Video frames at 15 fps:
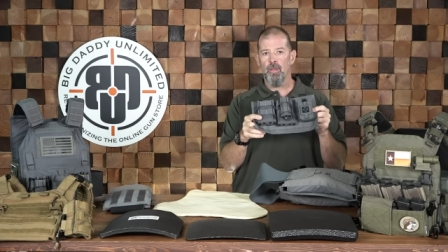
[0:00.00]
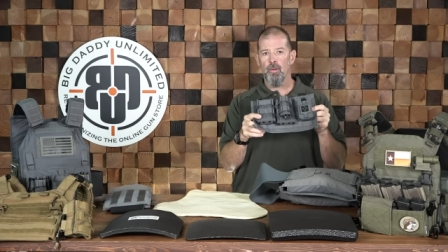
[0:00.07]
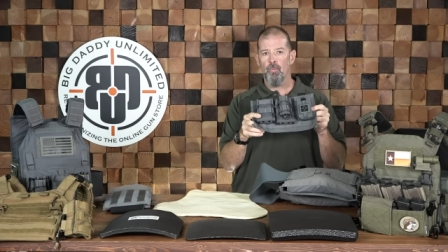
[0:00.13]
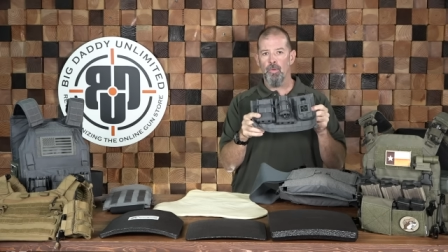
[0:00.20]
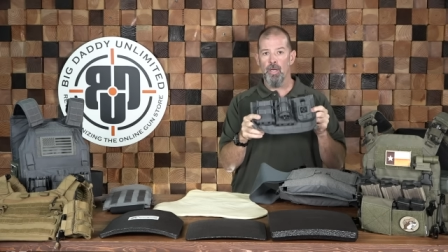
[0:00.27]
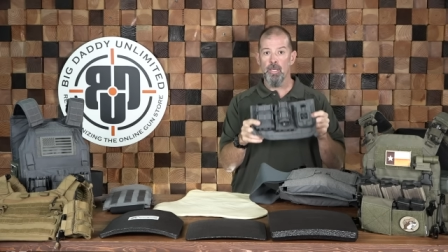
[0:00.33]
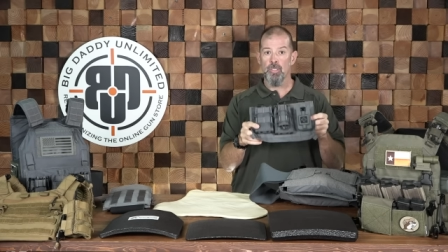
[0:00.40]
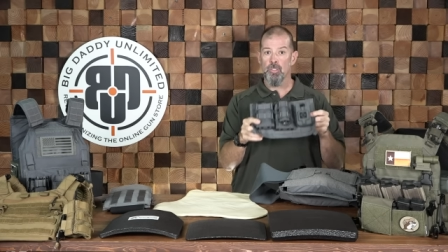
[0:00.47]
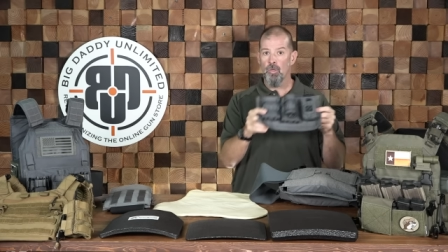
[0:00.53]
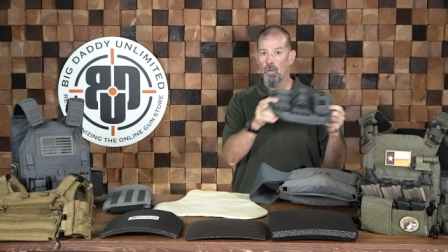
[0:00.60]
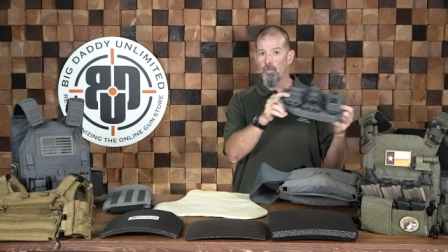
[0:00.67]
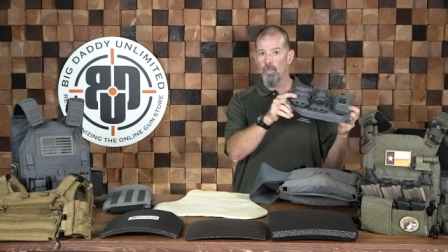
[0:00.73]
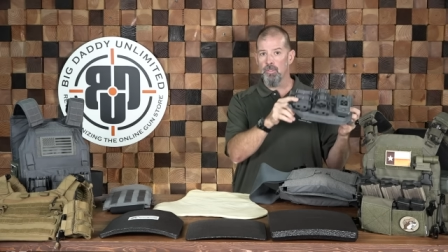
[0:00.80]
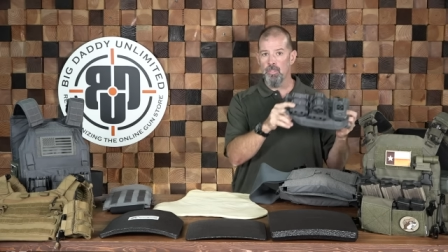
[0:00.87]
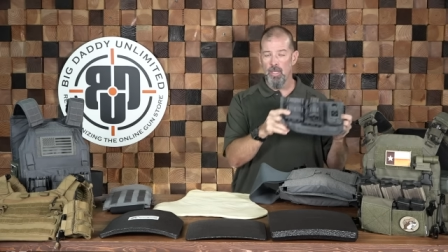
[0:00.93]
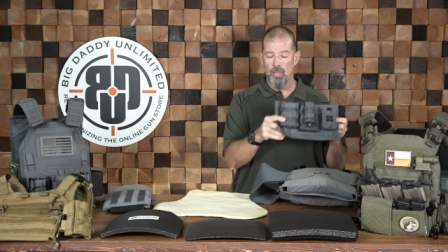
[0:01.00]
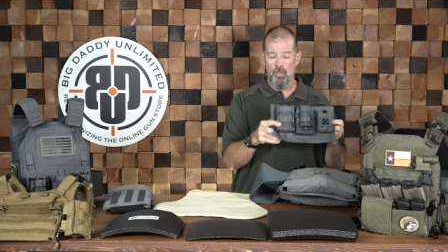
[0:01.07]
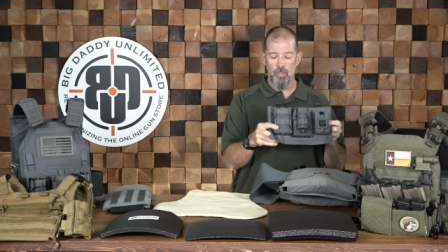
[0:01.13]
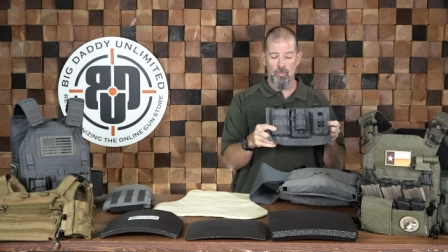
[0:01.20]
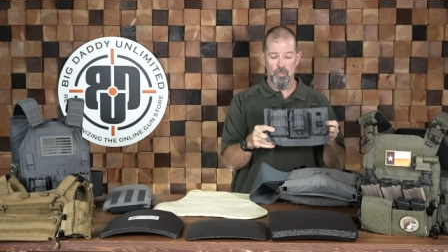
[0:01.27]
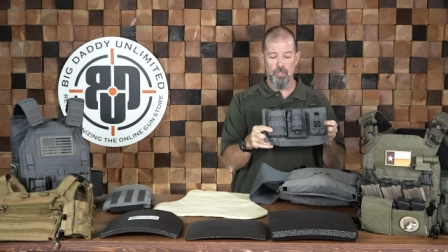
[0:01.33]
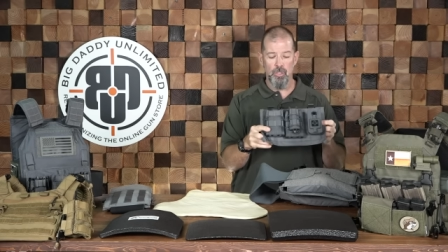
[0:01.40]
when I used to go up and, and
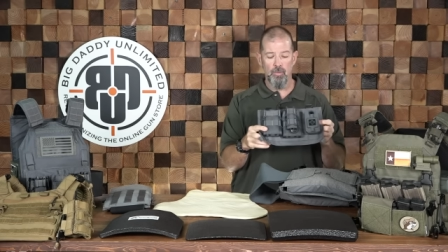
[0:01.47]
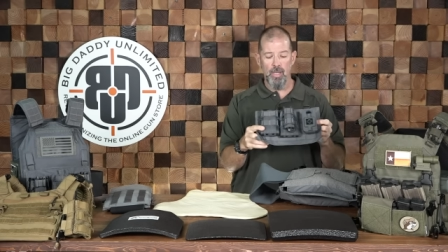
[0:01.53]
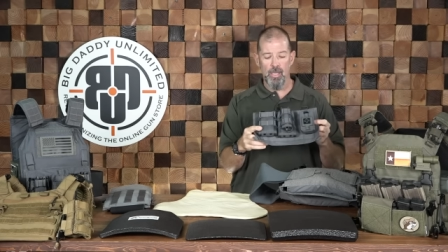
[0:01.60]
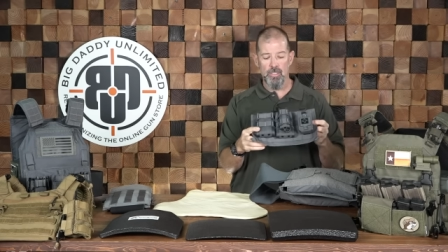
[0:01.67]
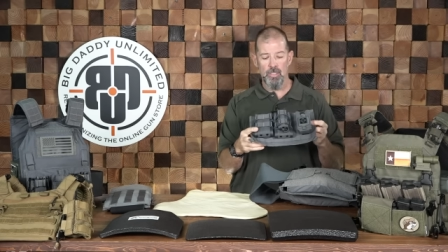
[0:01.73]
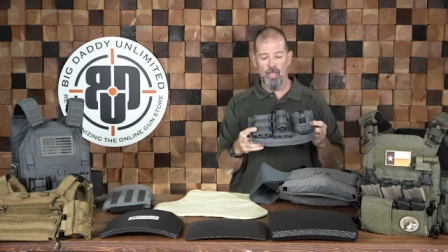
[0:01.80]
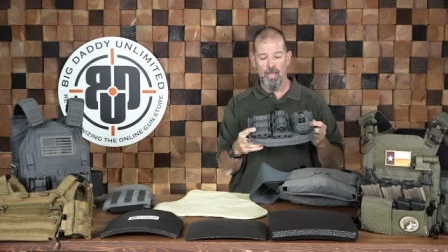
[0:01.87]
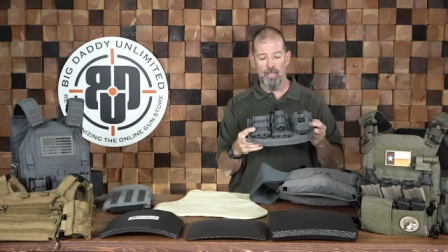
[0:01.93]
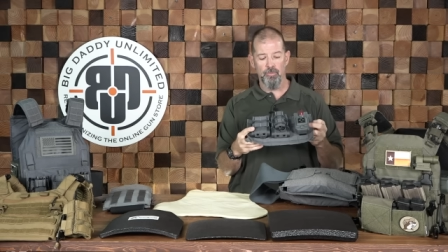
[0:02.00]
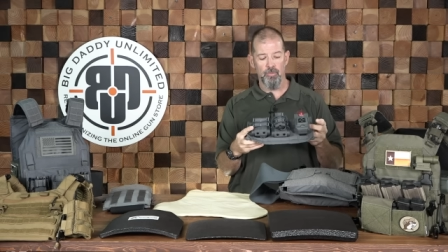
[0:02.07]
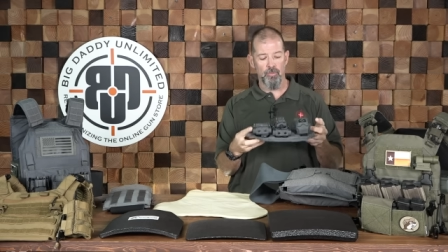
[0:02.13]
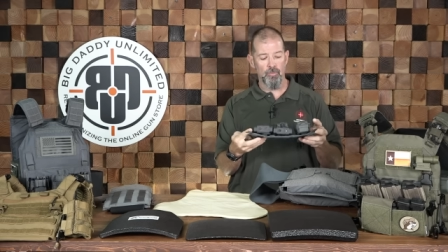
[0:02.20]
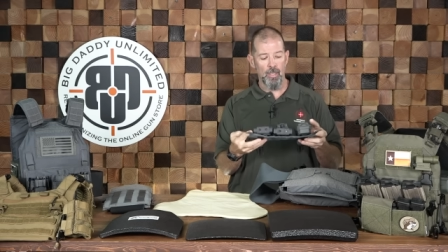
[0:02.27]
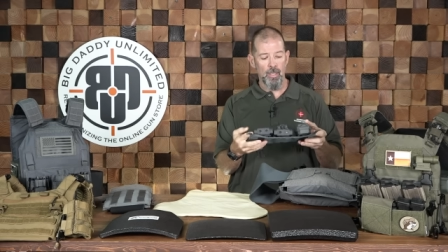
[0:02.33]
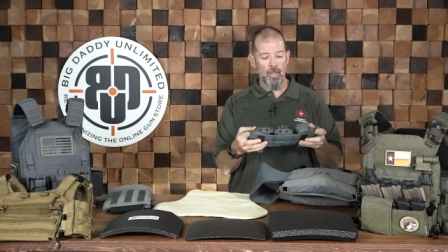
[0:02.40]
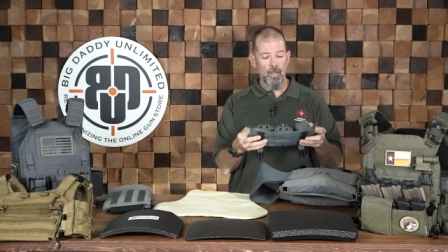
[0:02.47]
do the shoot house classes,